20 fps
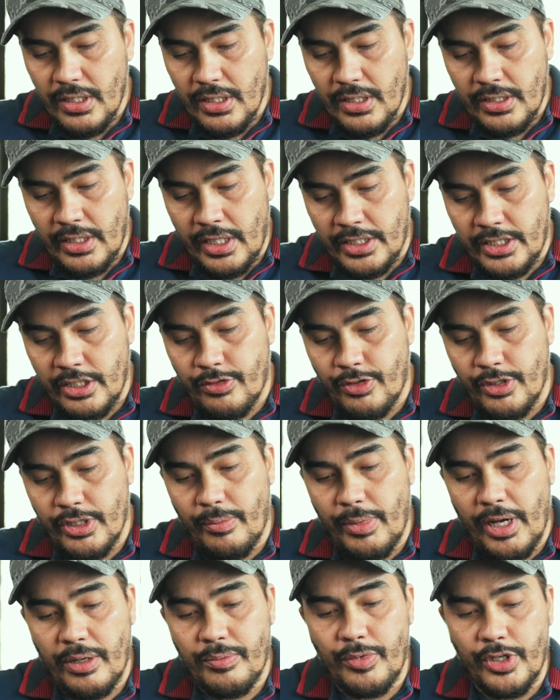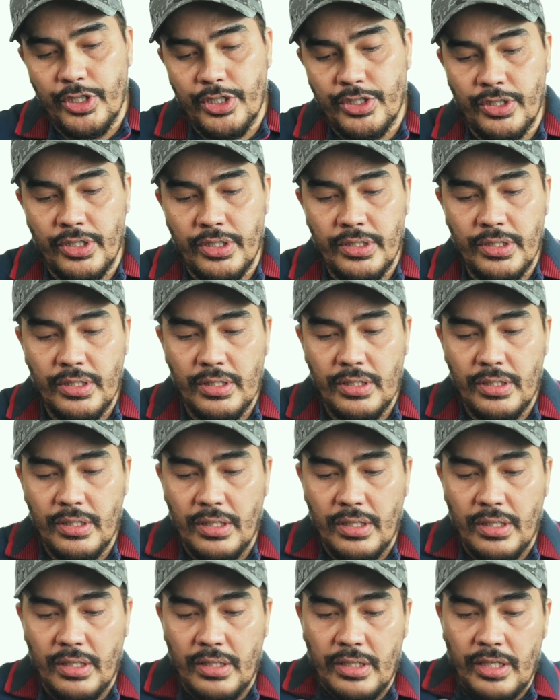that's it for the back portion.
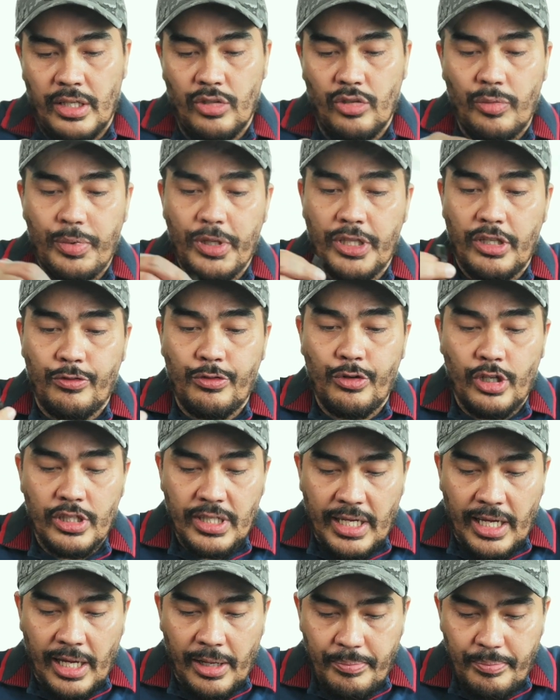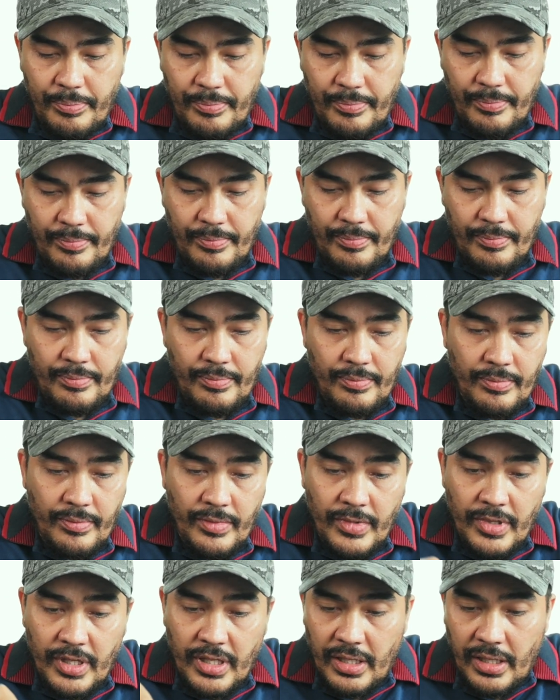Then open the front cap
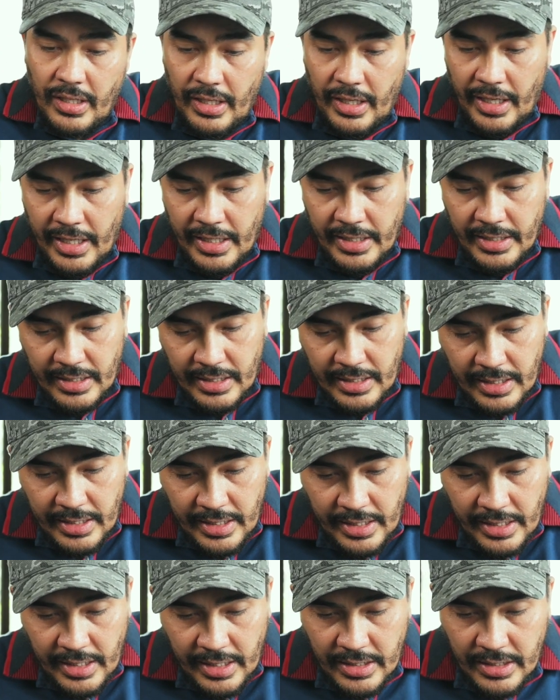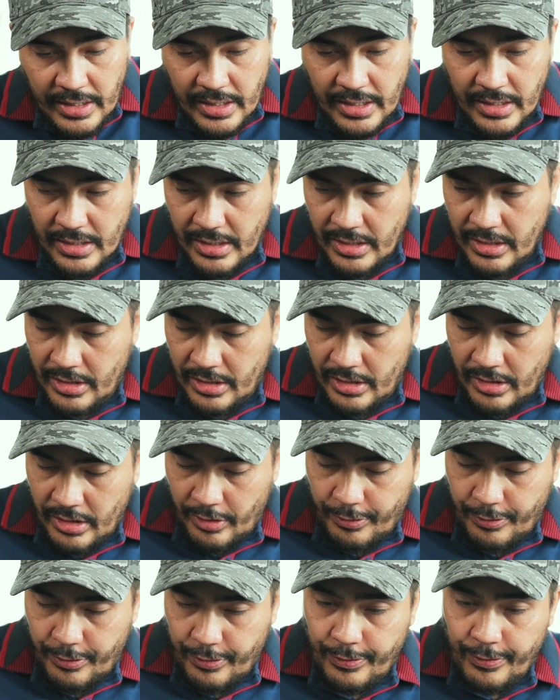and clean the
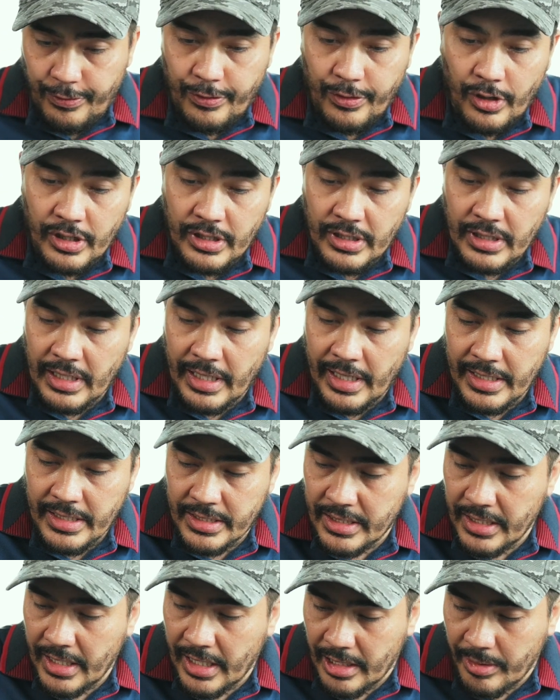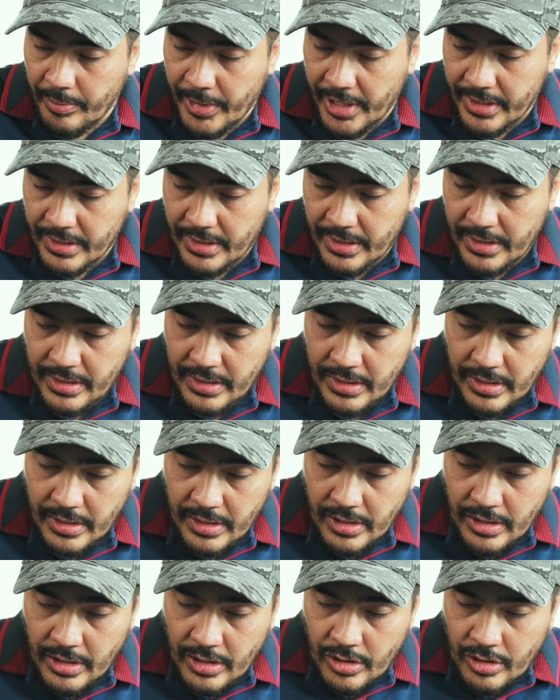front lens element.
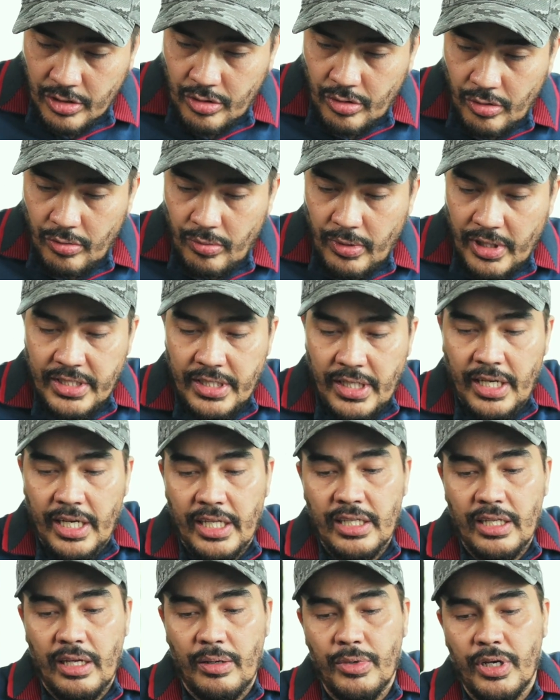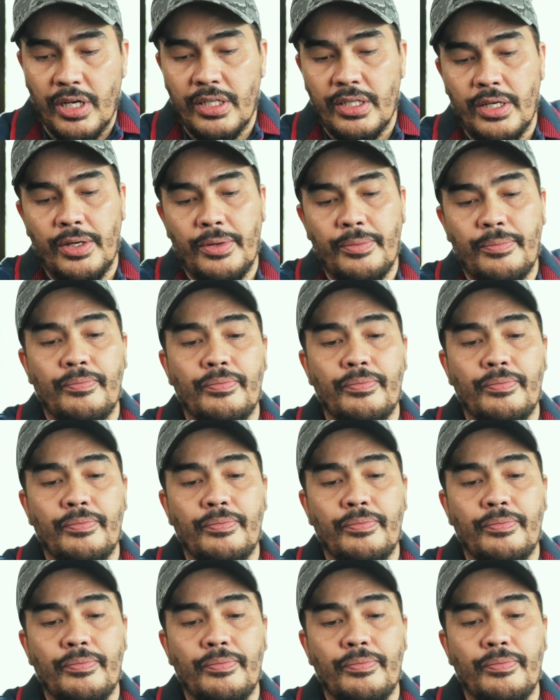So once again, I'm gonna